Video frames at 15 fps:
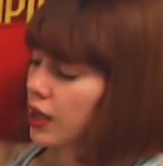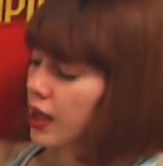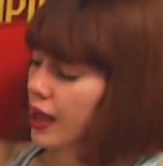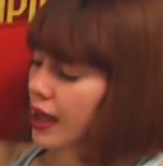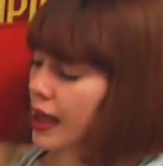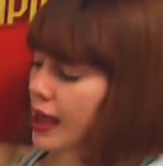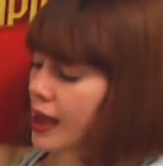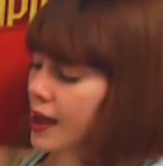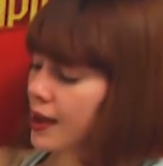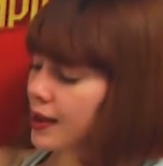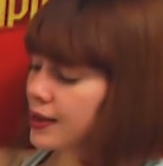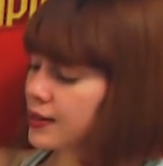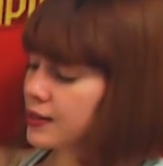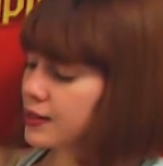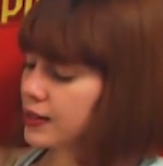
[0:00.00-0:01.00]

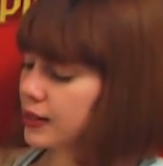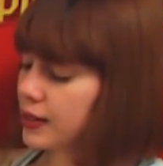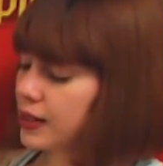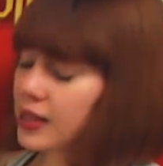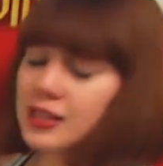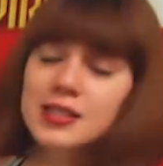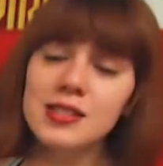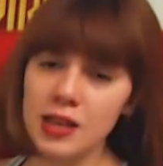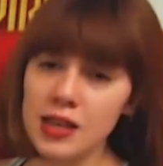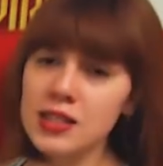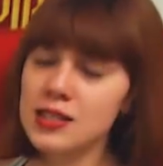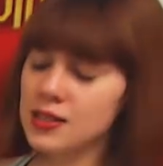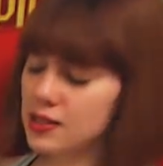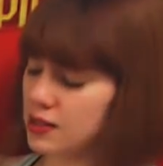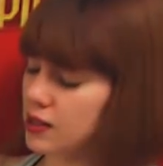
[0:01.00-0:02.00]
and it's
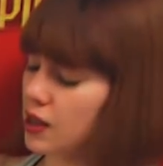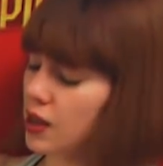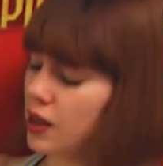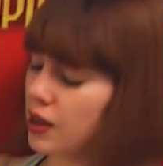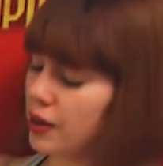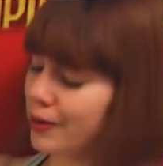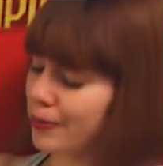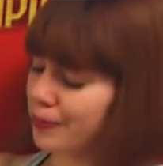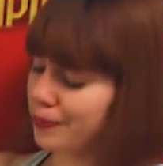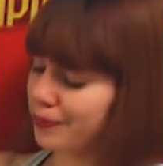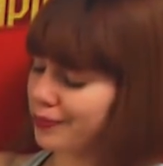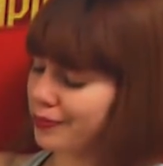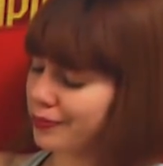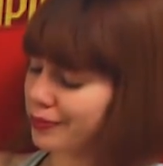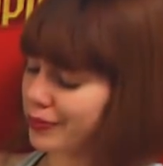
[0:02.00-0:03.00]
a
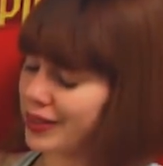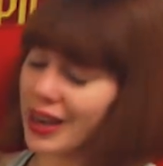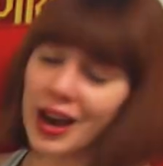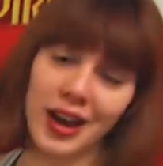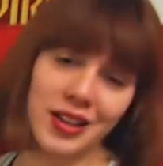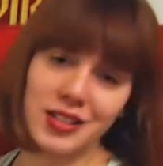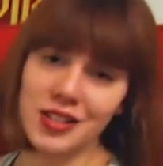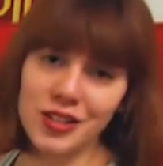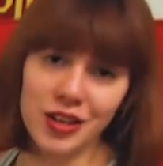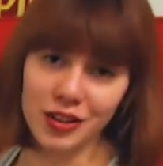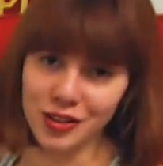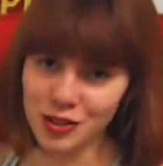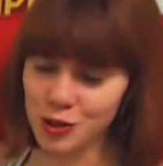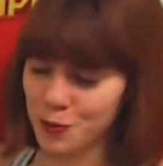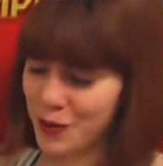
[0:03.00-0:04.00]
young
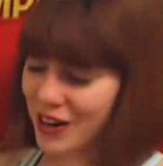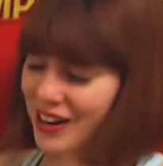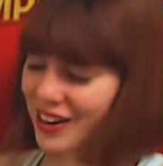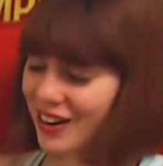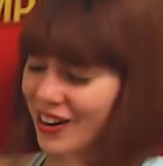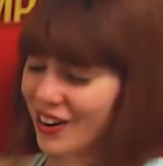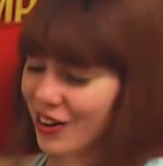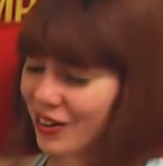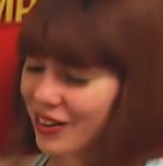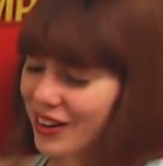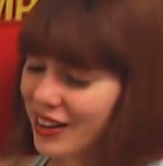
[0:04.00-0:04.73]
superhero